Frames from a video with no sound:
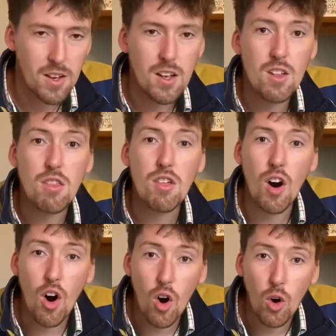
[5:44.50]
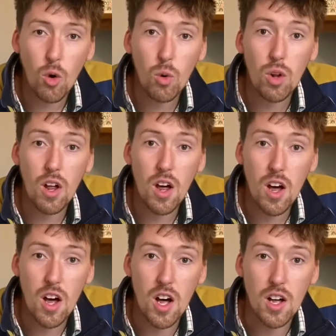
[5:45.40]
The whole
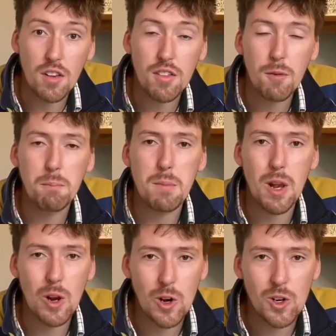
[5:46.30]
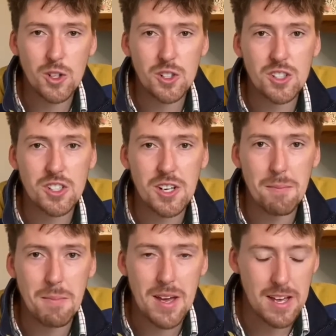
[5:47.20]
earth belongs to
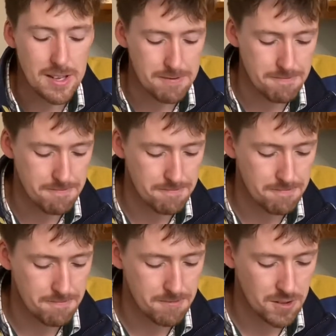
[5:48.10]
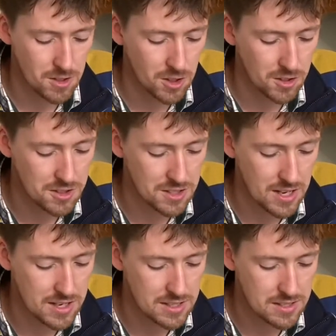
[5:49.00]
me, God said,
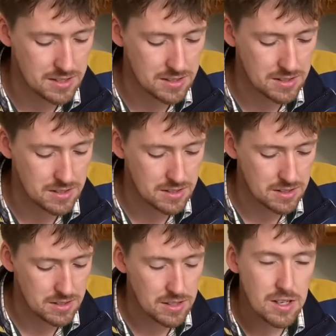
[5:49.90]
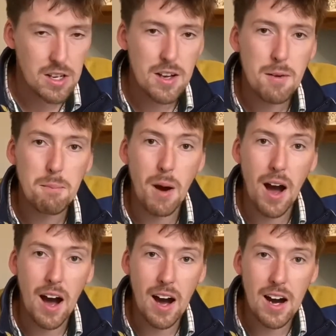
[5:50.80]
but
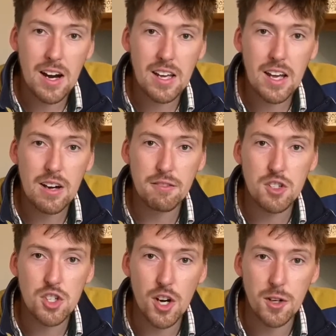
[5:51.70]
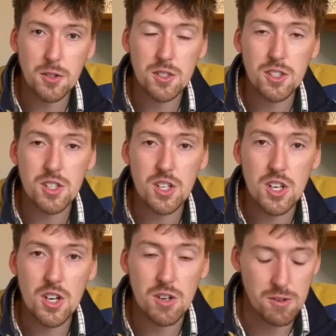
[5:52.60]
I have chosen you.